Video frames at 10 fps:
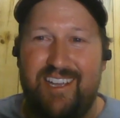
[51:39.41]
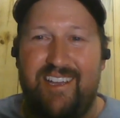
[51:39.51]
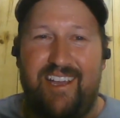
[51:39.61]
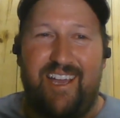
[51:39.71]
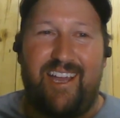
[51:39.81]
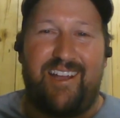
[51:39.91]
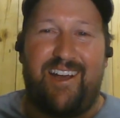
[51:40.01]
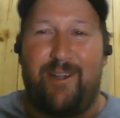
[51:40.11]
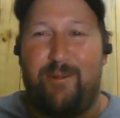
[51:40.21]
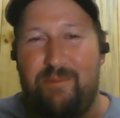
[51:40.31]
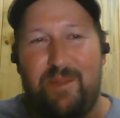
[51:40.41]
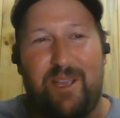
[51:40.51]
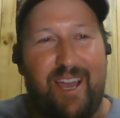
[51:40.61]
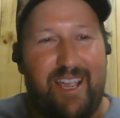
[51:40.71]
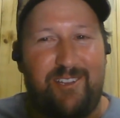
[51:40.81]
And I remember
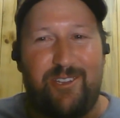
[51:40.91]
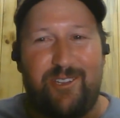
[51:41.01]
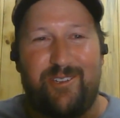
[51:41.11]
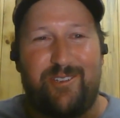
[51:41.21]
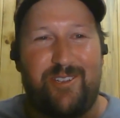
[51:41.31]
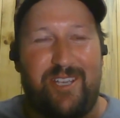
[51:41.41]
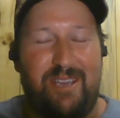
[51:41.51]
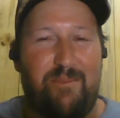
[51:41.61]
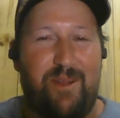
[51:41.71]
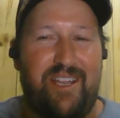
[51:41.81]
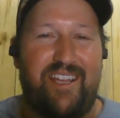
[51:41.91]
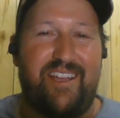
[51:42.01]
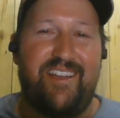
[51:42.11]
going to Kimberley